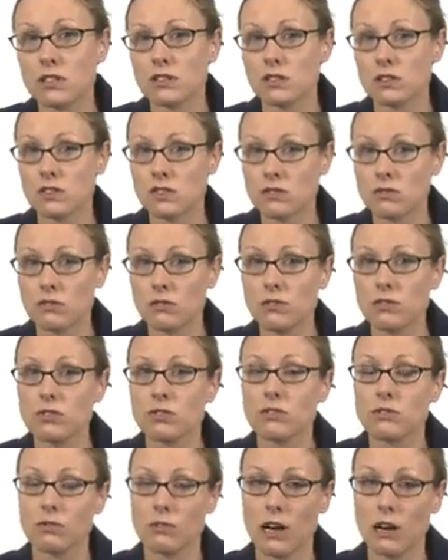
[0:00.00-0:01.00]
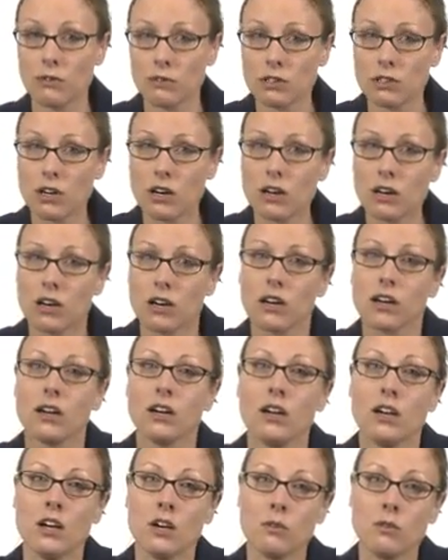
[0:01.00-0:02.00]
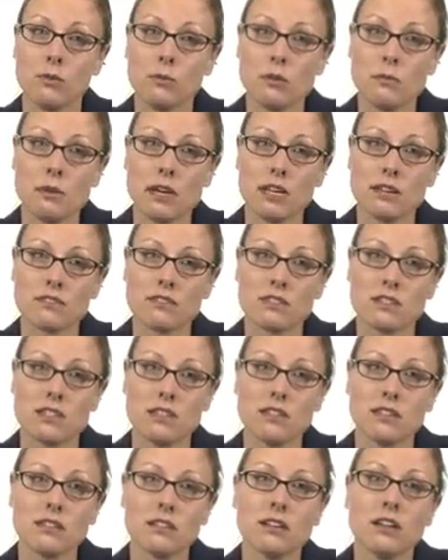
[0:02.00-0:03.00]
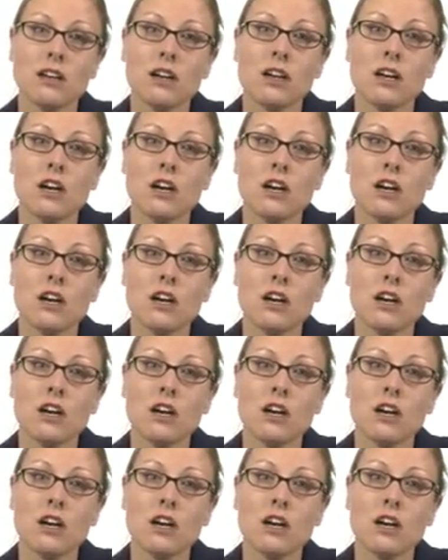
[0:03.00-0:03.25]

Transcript: and the screws throughout the car, will be made of steel.